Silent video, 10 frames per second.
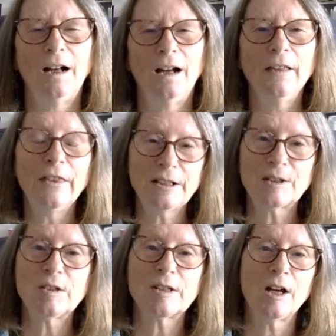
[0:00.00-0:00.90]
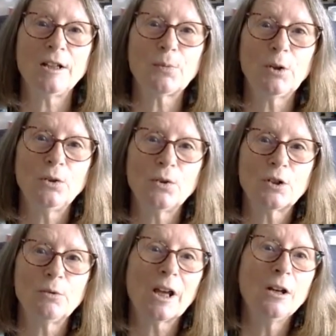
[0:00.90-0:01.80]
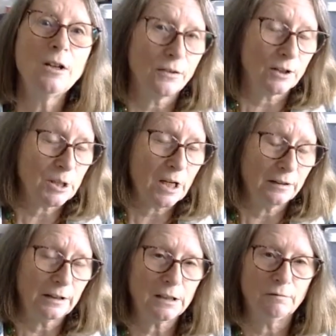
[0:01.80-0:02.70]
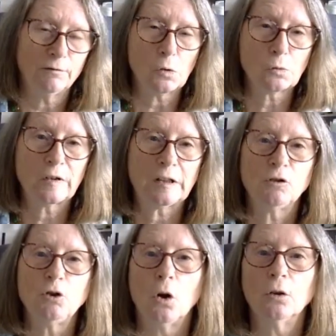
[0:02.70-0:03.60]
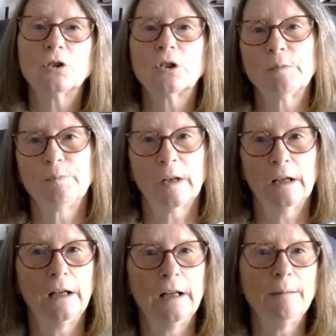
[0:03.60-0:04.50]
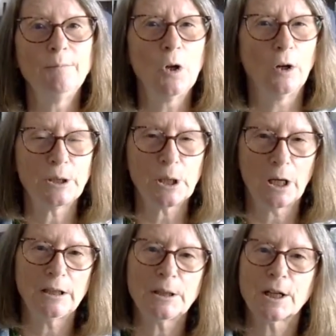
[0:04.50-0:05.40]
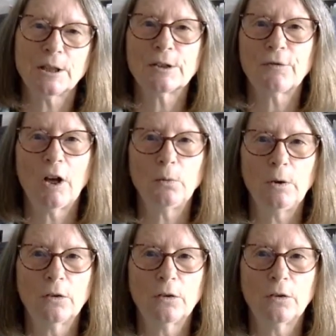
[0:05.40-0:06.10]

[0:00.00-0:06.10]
And these designs were used doing another technique involving dots, and I'm not entirely satisfied with